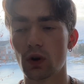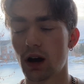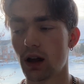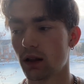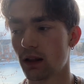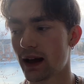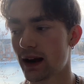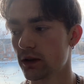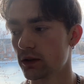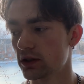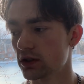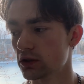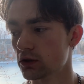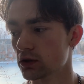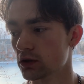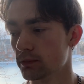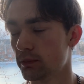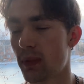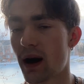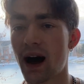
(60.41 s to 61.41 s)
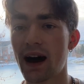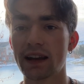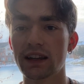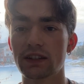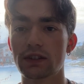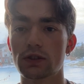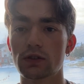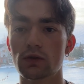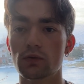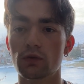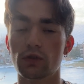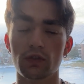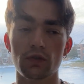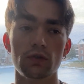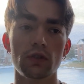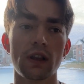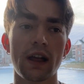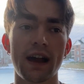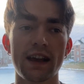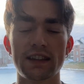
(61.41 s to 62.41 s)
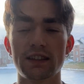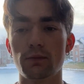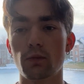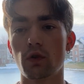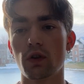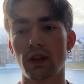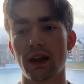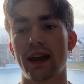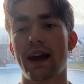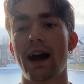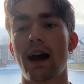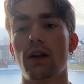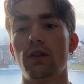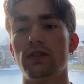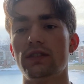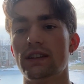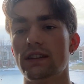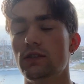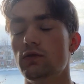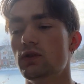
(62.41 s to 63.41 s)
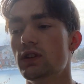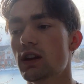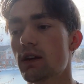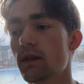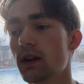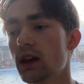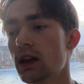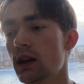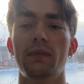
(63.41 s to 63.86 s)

allow your body to utilize more of the calories that you give it,